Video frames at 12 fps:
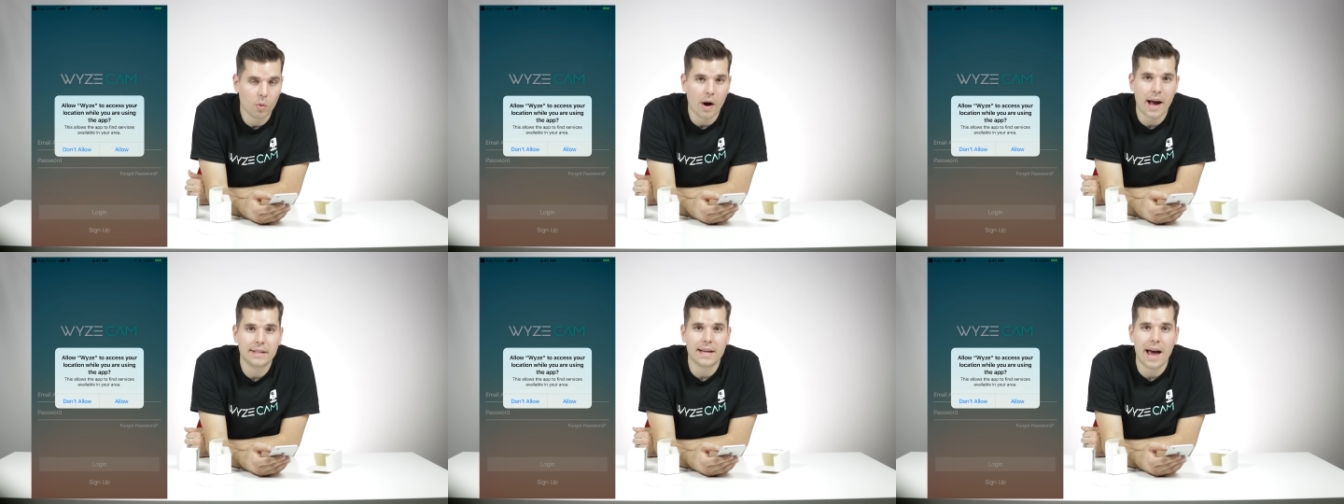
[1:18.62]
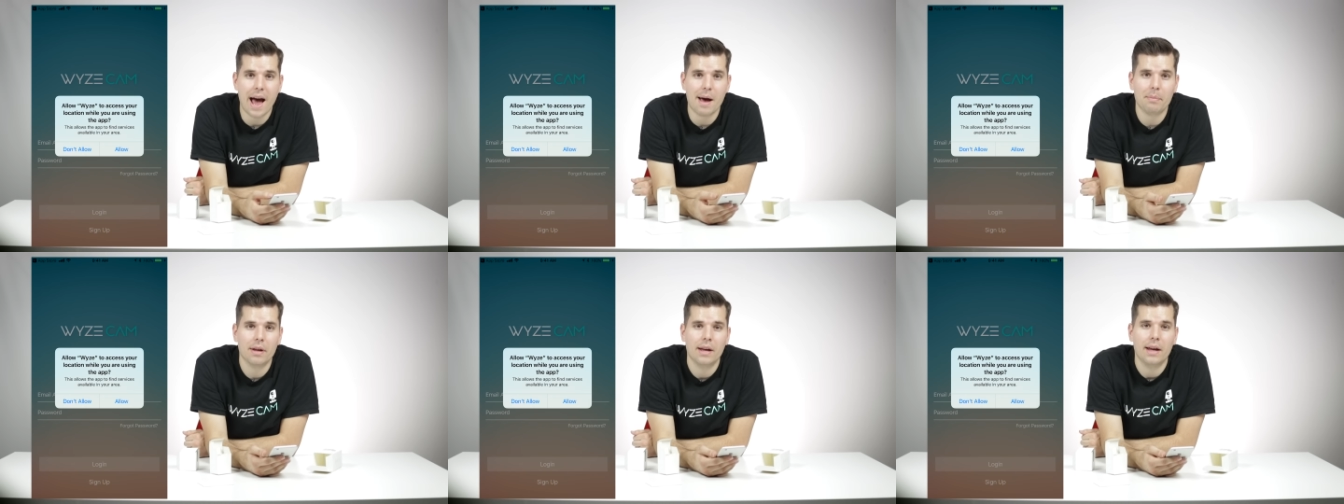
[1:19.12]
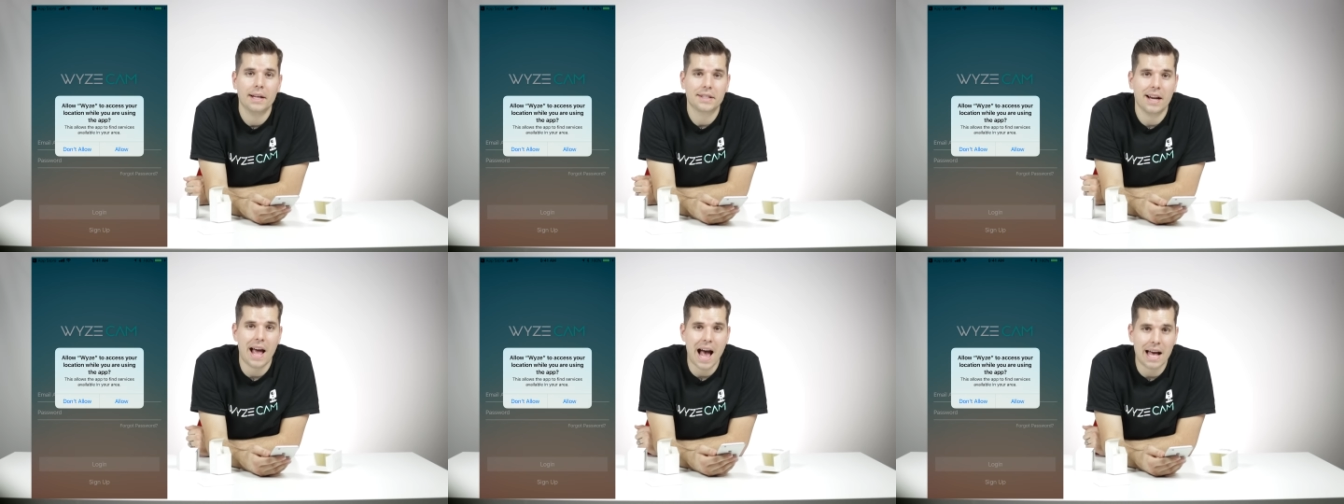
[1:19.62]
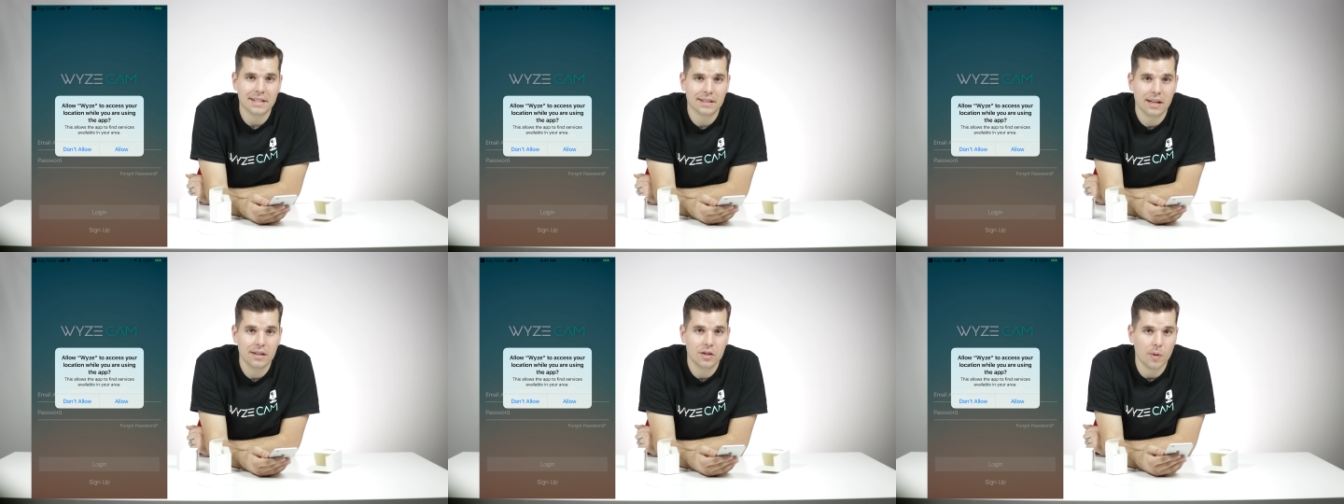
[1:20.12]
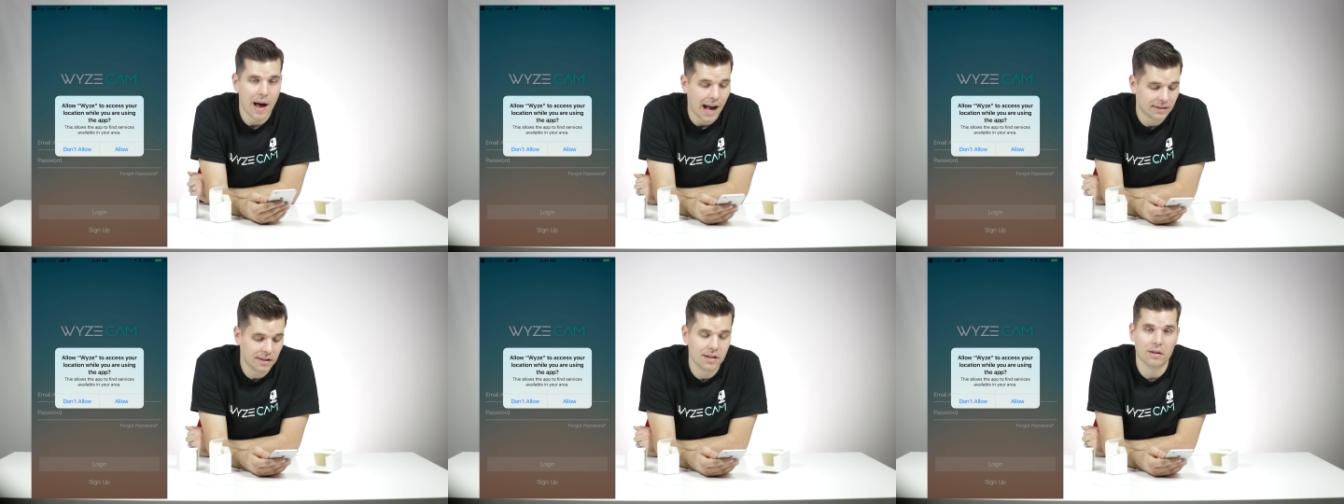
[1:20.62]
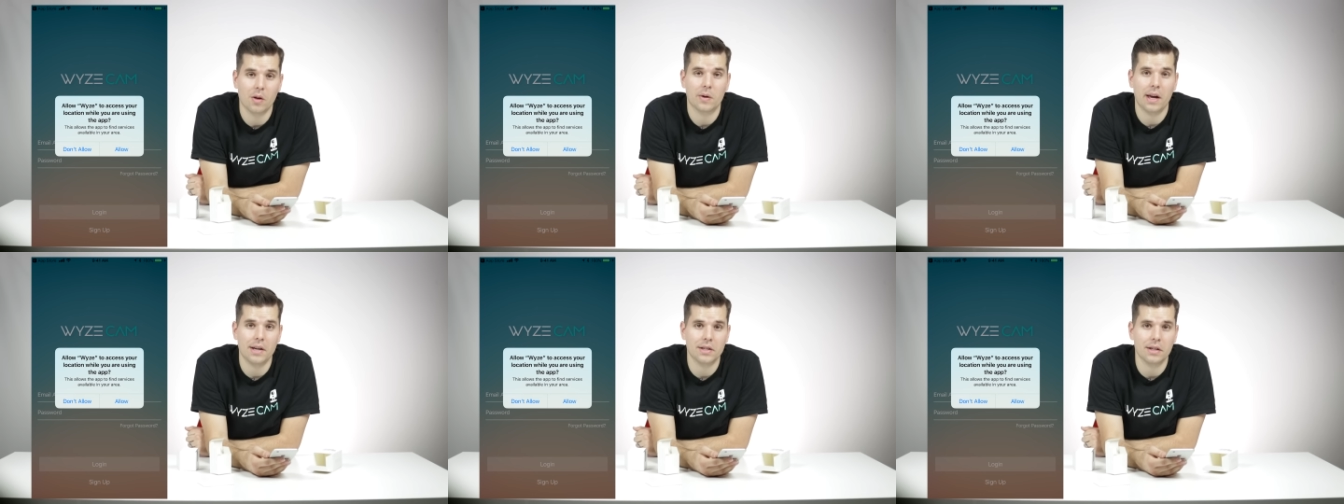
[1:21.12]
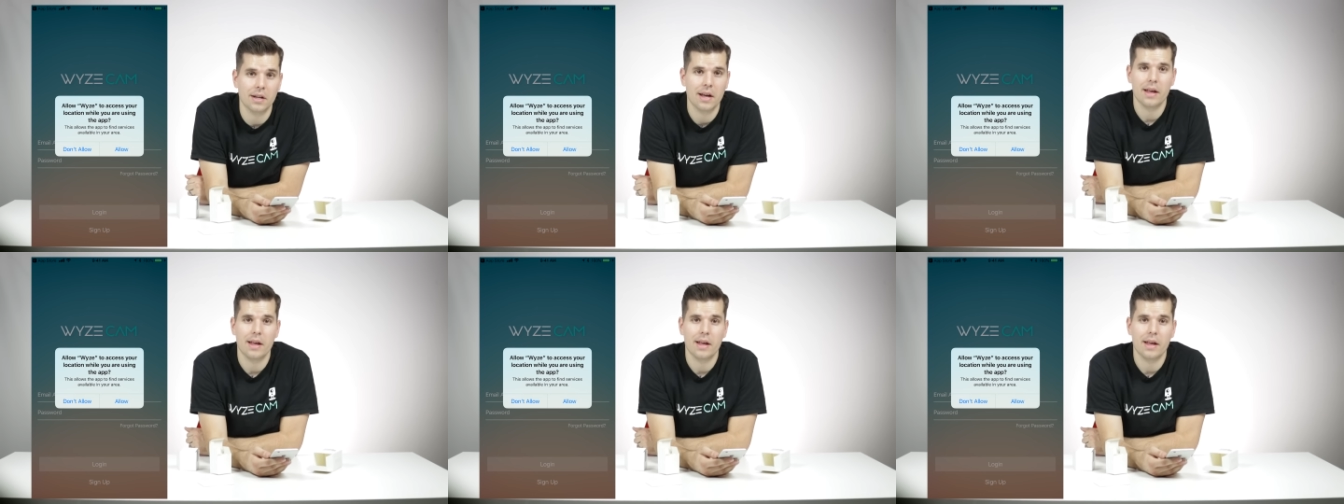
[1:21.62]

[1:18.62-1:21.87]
the Wyze app, it's gonna ask to access your location.